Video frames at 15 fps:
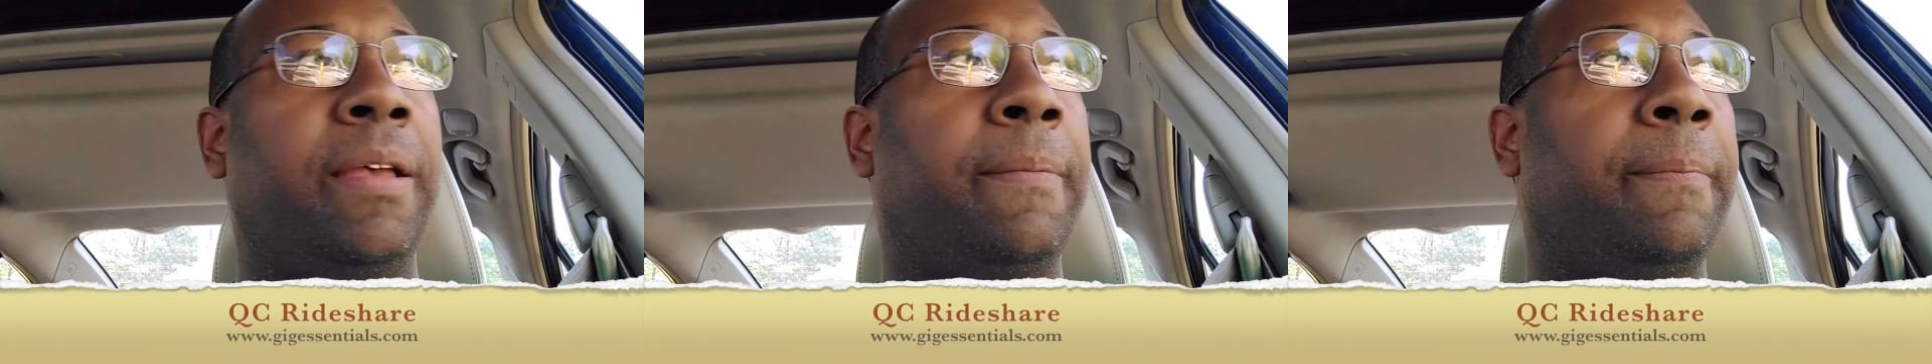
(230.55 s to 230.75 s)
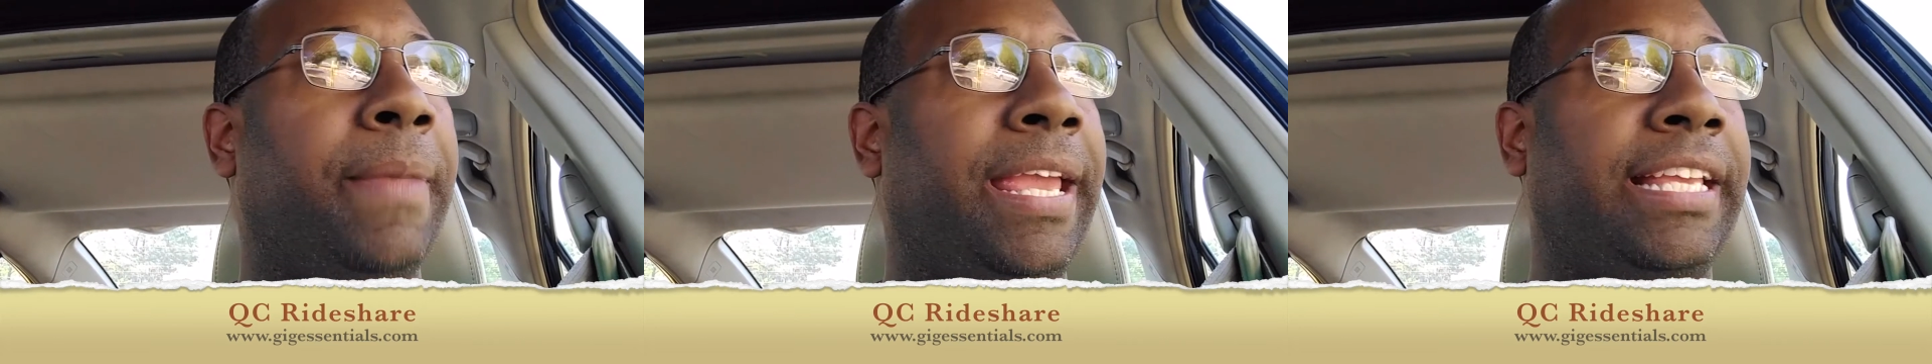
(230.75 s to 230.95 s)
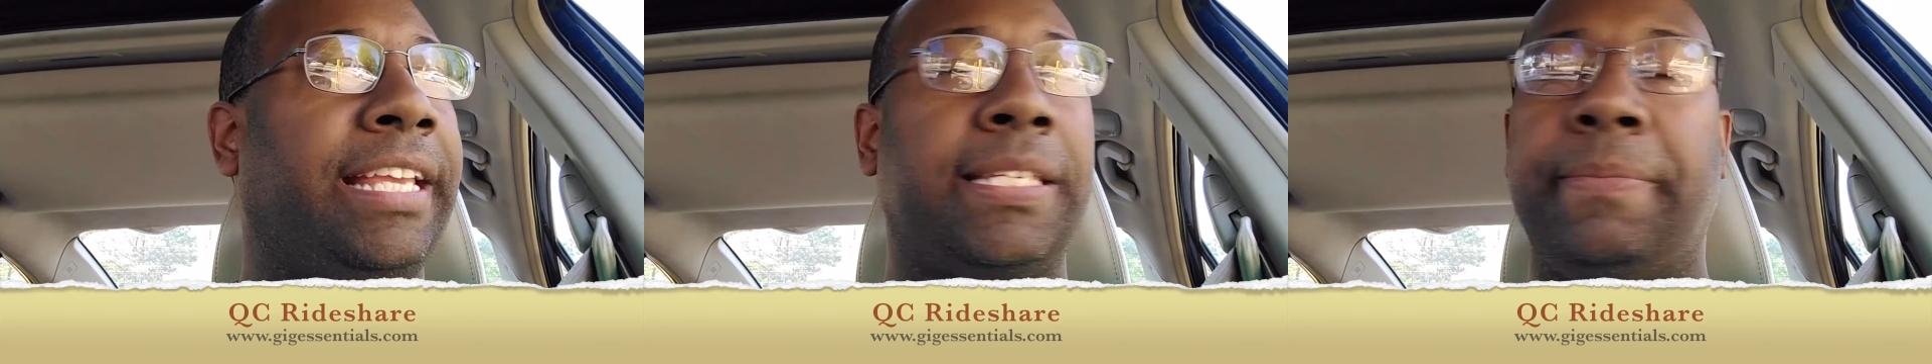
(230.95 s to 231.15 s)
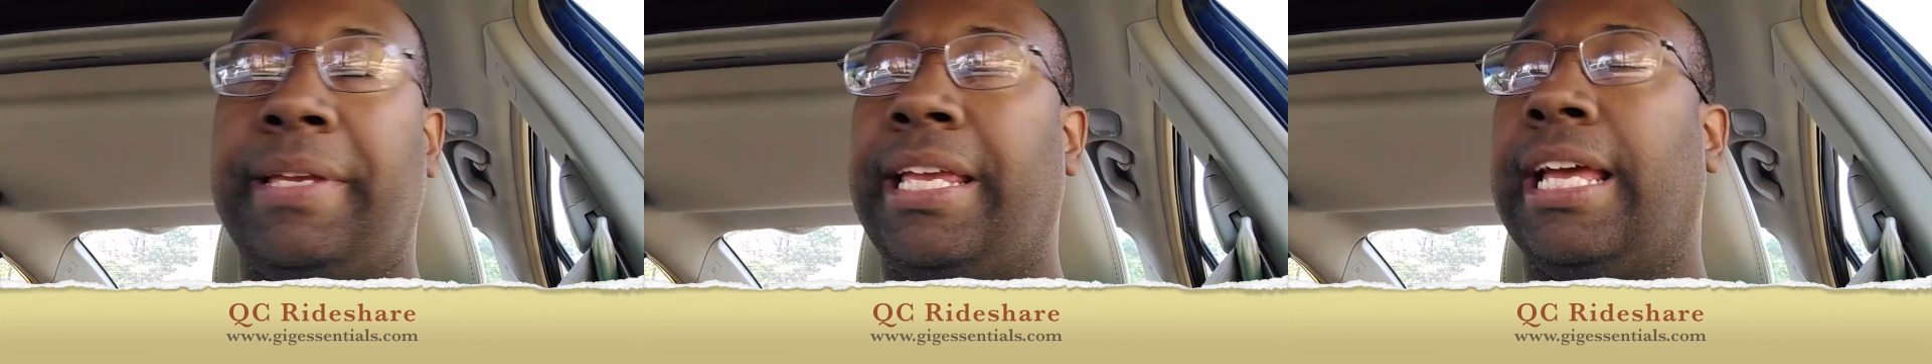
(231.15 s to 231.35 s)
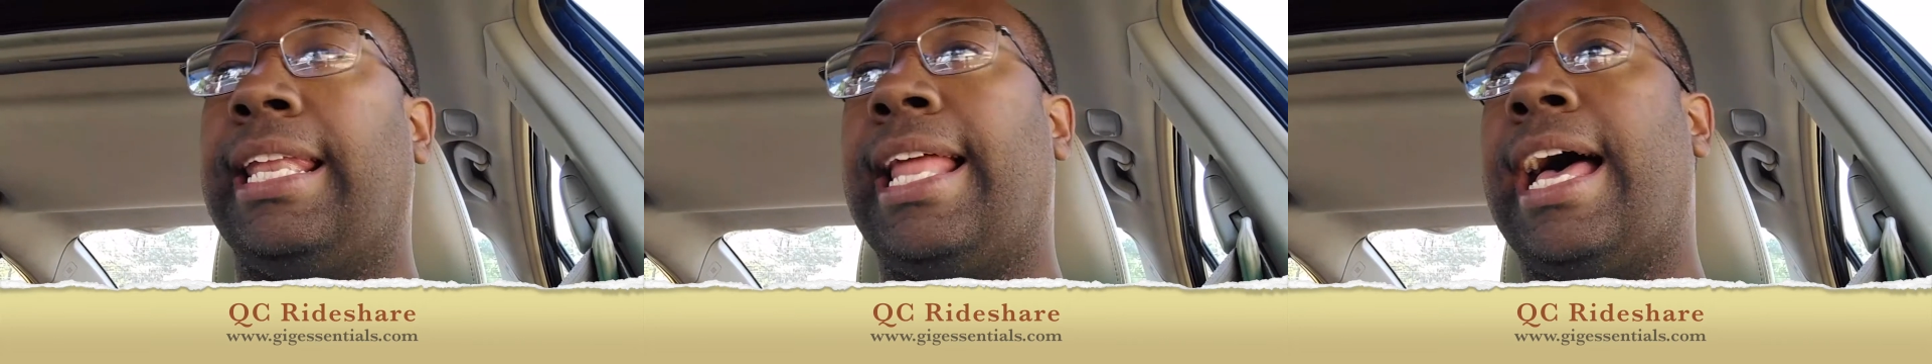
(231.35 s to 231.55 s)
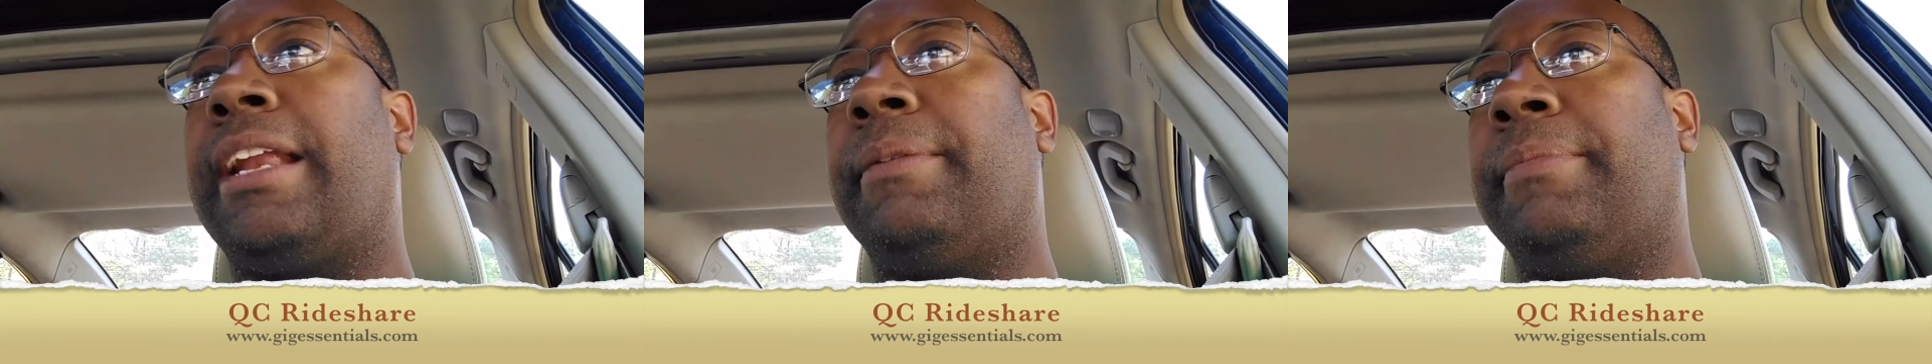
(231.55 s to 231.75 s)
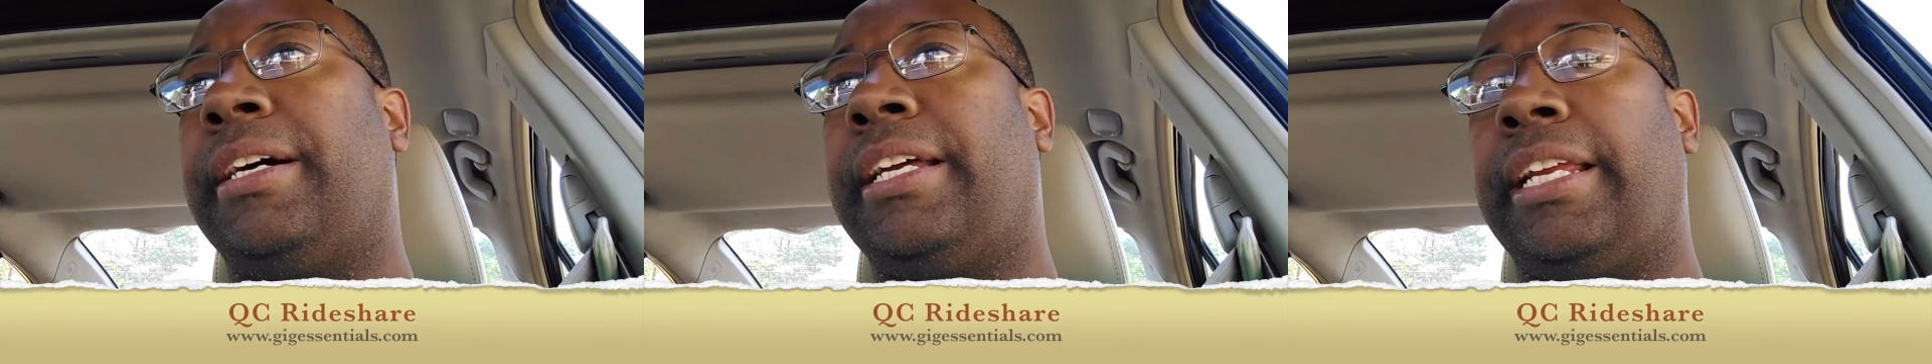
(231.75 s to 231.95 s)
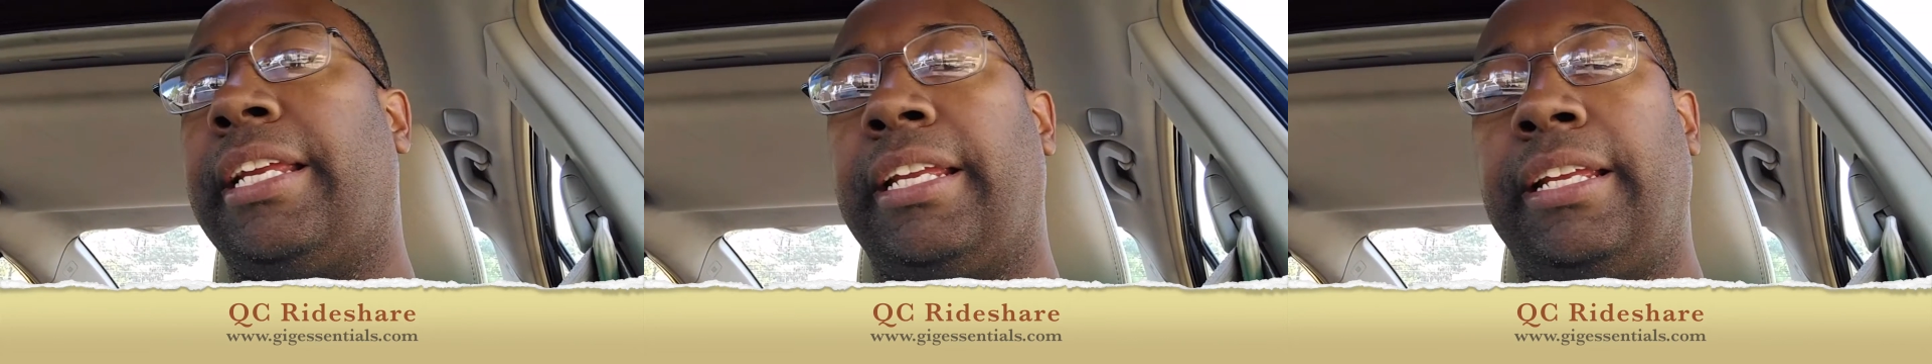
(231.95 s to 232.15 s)
makes me a lot of
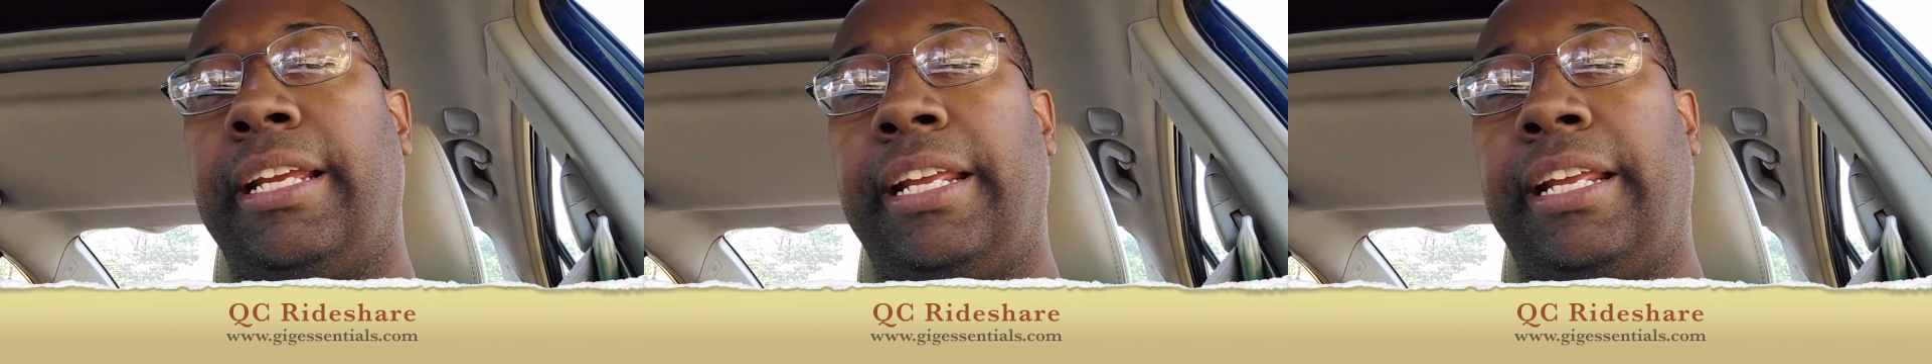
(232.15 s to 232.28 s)
money.